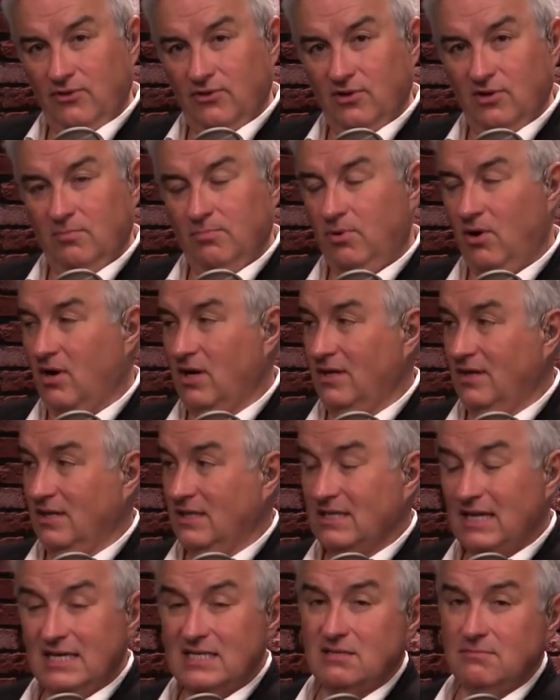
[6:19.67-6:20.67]
third party
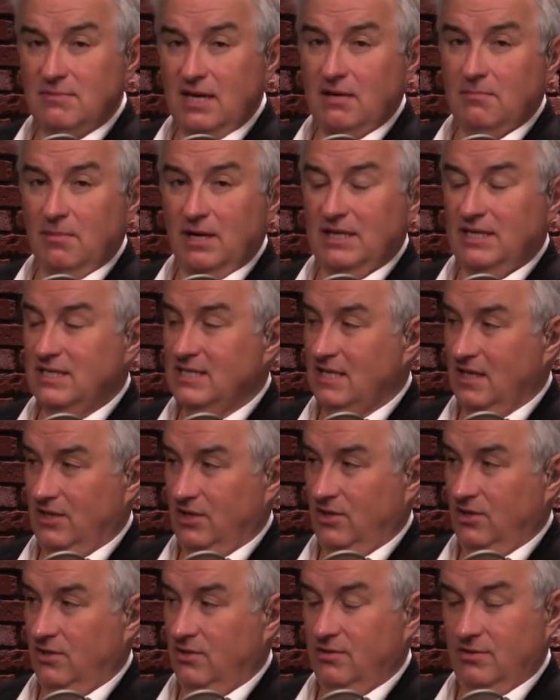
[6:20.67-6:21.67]
that doesn't make money
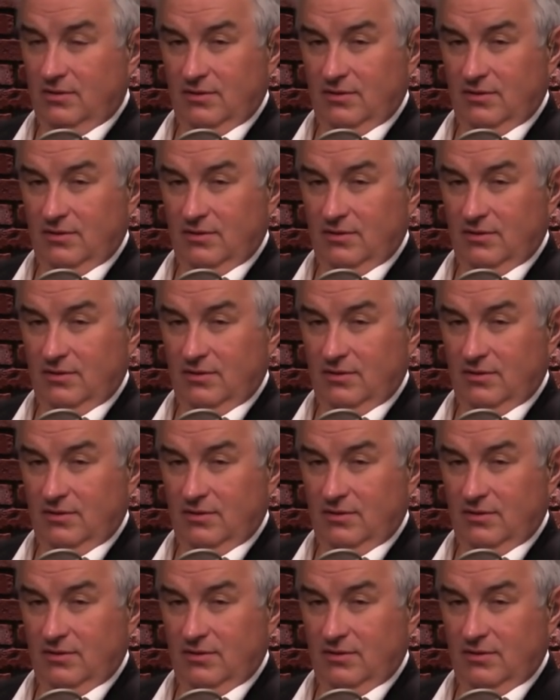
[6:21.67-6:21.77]
selling your